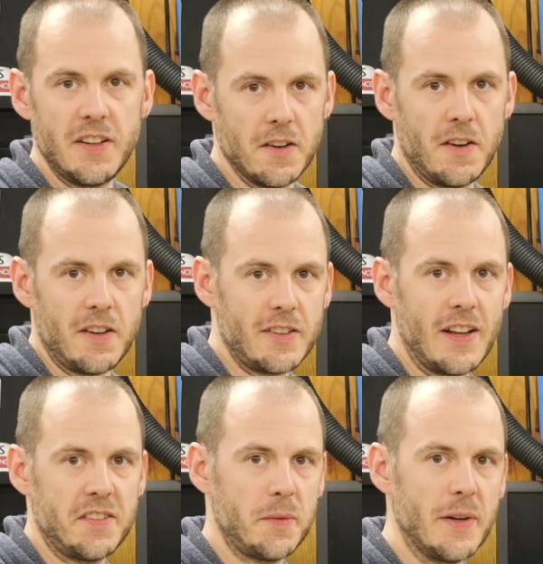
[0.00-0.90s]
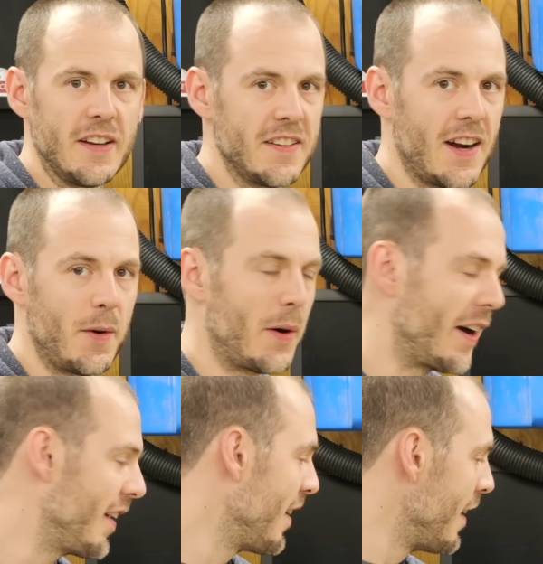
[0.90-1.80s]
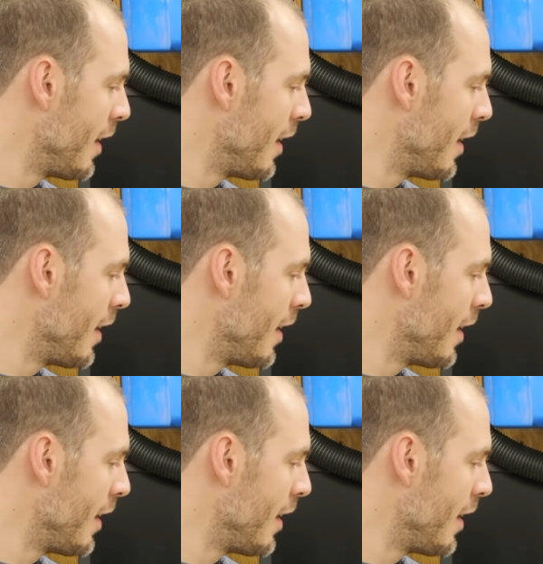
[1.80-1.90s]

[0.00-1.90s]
here on Classic Mini DIY,